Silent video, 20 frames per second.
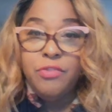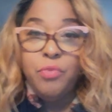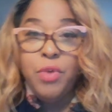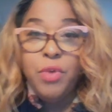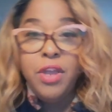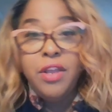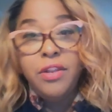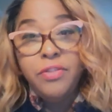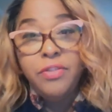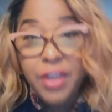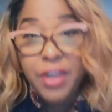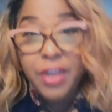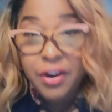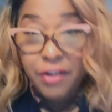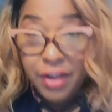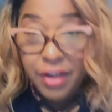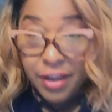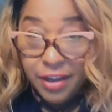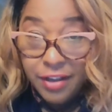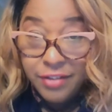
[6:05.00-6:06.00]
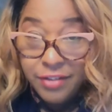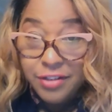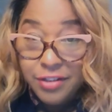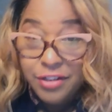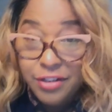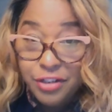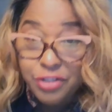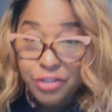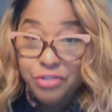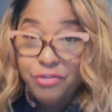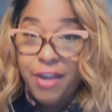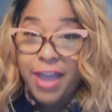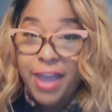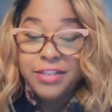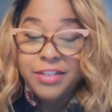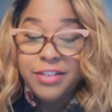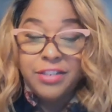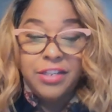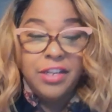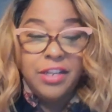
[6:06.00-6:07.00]
when there is a
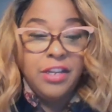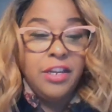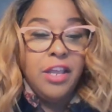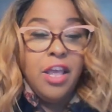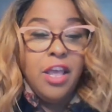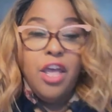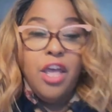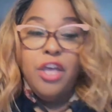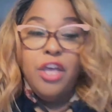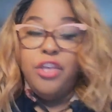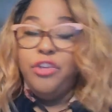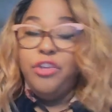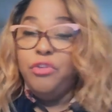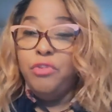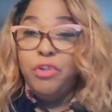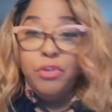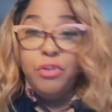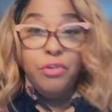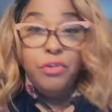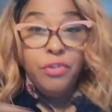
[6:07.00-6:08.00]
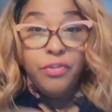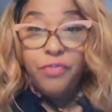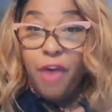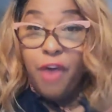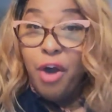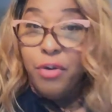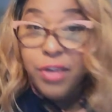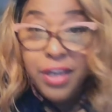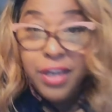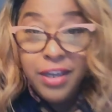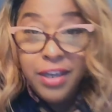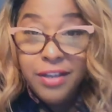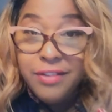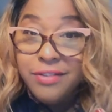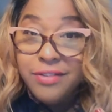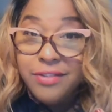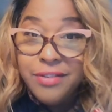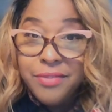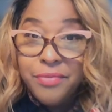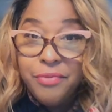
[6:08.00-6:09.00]
distraction, you lose
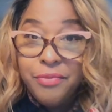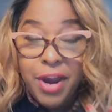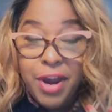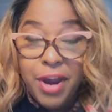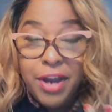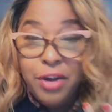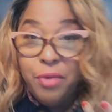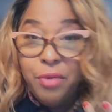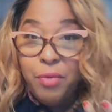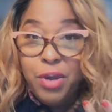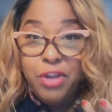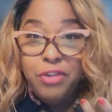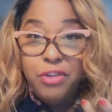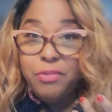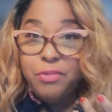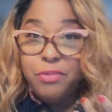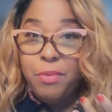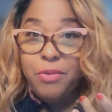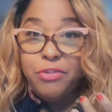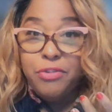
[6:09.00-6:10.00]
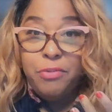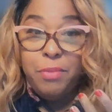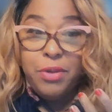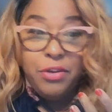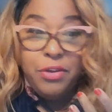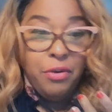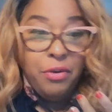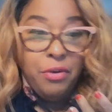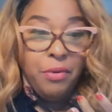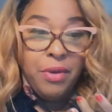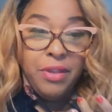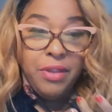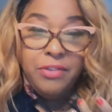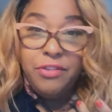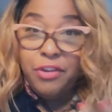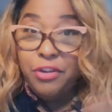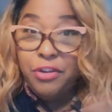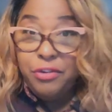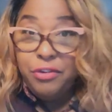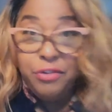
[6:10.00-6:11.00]
focus, right, on what you're supposed to be doing,
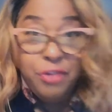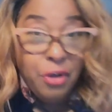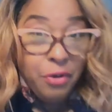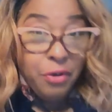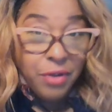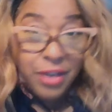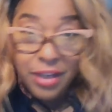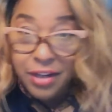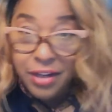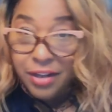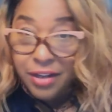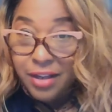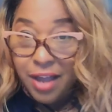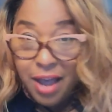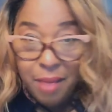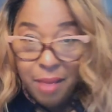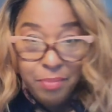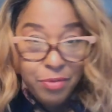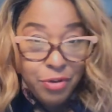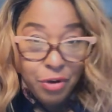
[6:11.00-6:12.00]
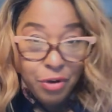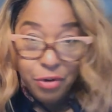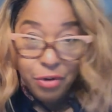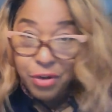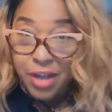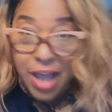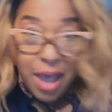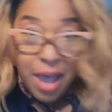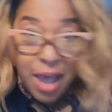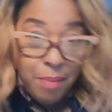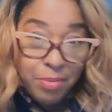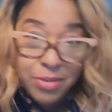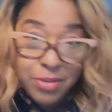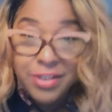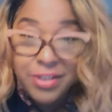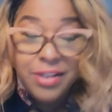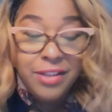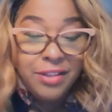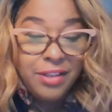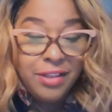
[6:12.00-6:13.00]
so you don't you don't accomplish
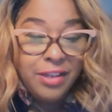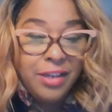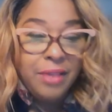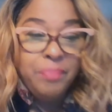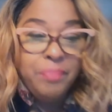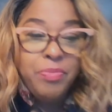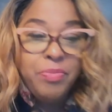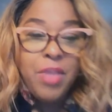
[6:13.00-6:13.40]
anything,